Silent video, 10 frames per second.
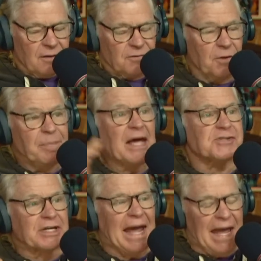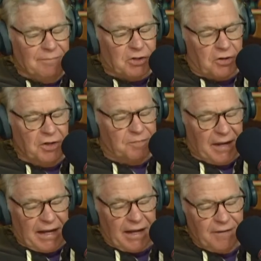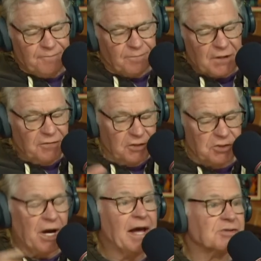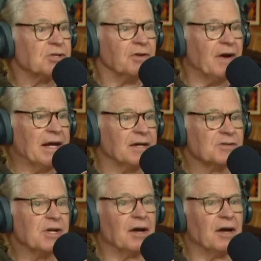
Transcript: The best game could be the Giants and the Vikings.